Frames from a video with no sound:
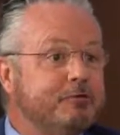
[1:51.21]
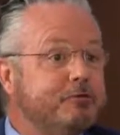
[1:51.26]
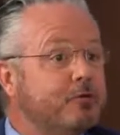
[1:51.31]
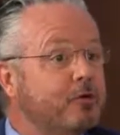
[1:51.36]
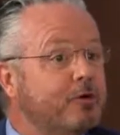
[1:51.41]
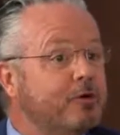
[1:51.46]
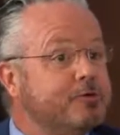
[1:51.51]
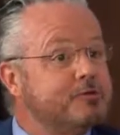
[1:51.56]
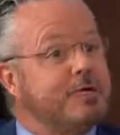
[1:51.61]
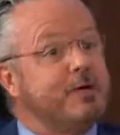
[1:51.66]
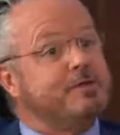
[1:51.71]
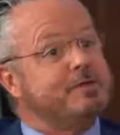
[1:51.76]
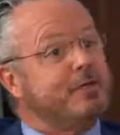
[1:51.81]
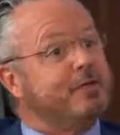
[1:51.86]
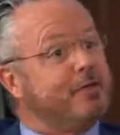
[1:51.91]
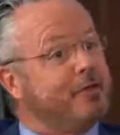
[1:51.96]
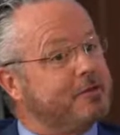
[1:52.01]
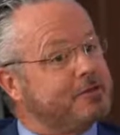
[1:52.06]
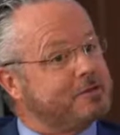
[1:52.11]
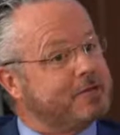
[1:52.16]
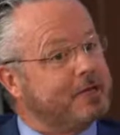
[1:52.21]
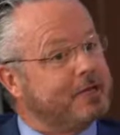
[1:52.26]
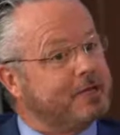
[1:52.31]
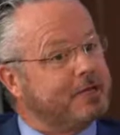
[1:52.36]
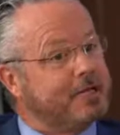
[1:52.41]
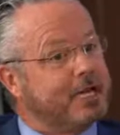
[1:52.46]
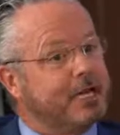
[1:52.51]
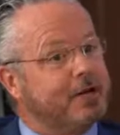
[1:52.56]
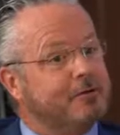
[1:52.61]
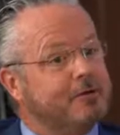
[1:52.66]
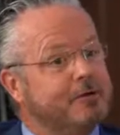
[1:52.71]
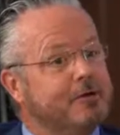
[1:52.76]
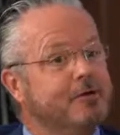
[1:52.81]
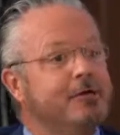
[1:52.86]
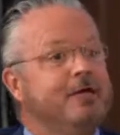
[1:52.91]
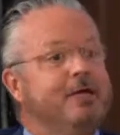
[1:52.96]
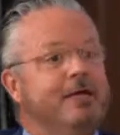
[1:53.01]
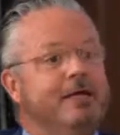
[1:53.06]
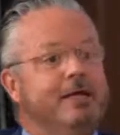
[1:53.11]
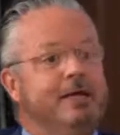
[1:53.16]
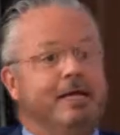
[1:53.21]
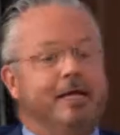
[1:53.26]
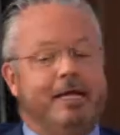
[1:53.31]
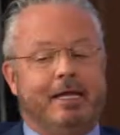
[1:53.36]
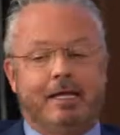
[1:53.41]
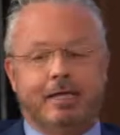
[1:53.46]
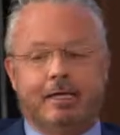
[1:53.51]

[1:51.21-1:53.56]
before, so I was on the other side of the counter.